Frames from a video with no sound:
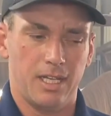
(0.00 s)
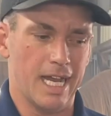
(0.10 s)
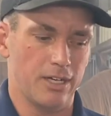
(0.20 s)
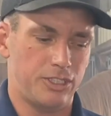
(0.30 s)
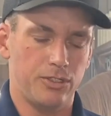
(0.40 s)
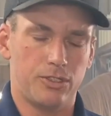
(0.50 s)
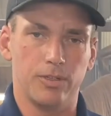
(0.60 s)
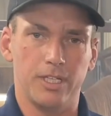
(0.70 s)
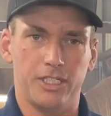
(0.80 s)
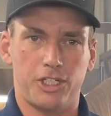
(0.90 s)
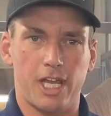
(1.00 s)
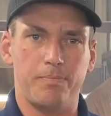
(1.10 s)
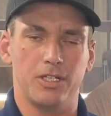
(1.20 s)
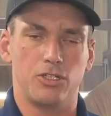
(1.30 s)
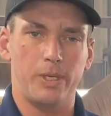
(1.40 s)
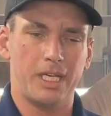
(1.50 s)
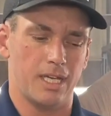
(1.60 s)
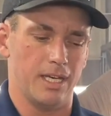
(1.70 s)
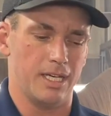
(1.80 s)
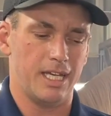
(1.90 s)
allows you to really shape and tweak
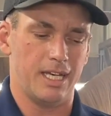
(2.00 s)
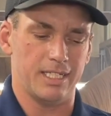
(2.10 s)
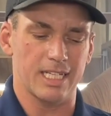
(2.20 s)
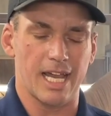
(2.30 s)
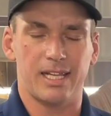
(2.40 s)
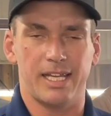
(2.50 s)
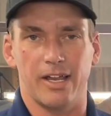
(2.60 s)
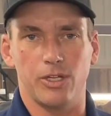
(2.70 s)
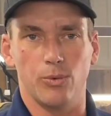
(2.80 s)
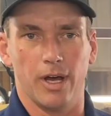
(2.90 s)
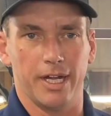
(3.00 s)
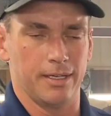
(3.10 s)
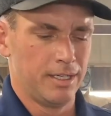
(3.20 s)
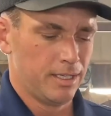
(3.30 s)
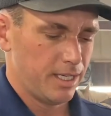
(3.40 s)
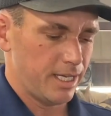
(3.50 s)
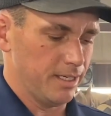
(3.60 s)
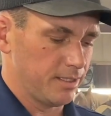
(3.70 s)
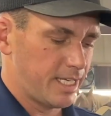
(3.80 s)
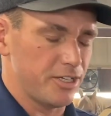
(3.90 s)
it and get it exactly how you want it
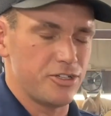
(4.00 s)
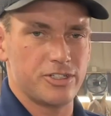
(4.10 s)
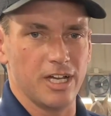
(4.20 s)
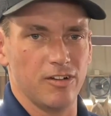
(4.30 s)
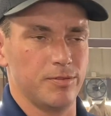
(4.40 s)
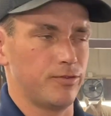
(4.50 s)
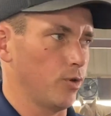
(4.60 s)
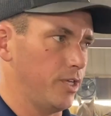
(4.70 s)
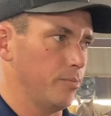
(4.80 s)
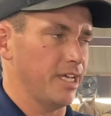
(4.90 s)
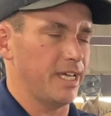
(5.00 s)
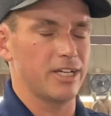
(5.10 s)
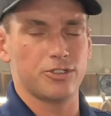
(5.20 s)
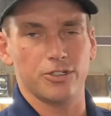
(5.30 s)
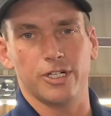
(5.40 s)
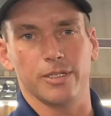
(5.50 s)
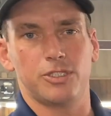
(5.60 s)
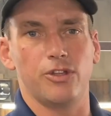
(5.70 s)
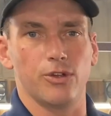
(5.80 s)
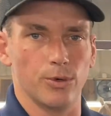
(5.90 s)
and catch yourself before you make extra
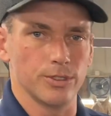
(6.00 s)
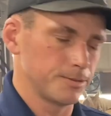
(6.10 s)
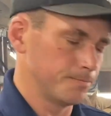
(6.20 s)
trips to the horse.